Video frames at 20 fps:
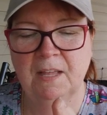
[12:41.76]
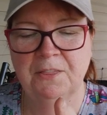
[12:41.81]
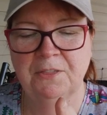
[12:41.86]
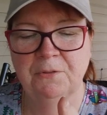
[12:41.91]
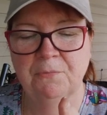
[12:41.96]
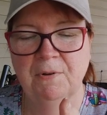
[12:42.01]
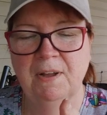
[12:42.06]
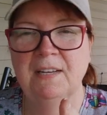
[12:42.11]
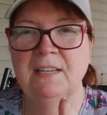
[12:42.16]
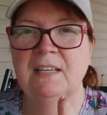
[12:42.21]

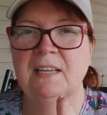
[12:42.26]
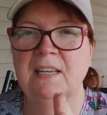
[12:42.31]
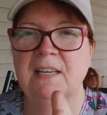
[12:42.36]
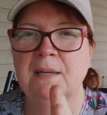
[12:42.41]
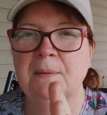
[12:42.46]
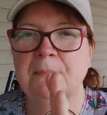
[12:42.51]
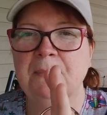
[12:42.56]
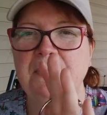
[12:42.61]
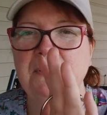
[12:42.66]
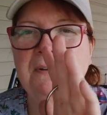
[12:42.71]
thread
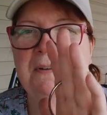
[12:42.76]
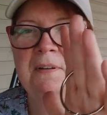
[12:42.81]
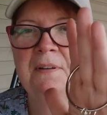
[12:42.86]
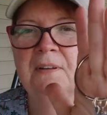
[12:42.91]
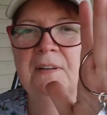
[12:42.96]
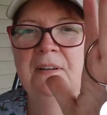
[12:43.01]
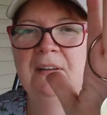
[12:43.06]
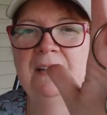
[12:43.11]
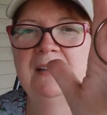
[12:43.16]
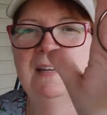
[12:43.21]
keep,
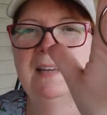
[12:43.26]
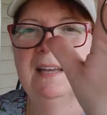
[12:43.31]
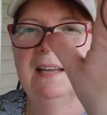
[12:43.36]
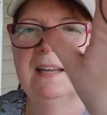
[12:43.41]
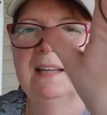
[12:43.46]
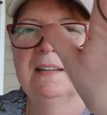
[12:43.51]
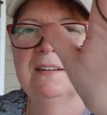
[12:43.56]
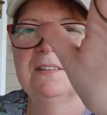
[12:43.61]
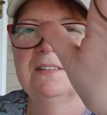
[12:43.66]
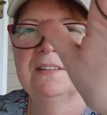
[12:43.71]

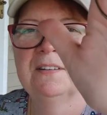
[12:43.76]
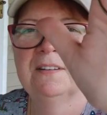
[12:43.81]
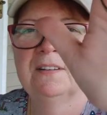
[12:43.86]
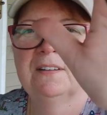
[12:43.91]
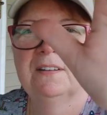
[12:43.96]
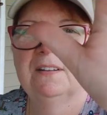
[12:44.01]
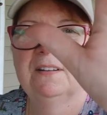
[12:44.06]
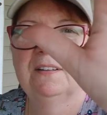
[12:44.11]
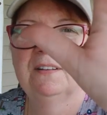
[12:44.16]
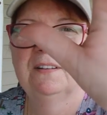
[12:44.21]
and
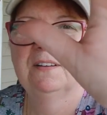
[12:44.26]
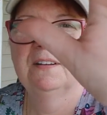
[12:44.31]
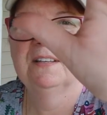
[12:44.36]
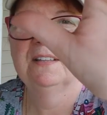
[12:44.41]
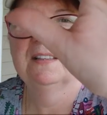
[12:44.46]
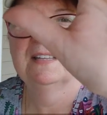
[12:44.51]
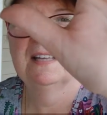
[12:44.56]
look at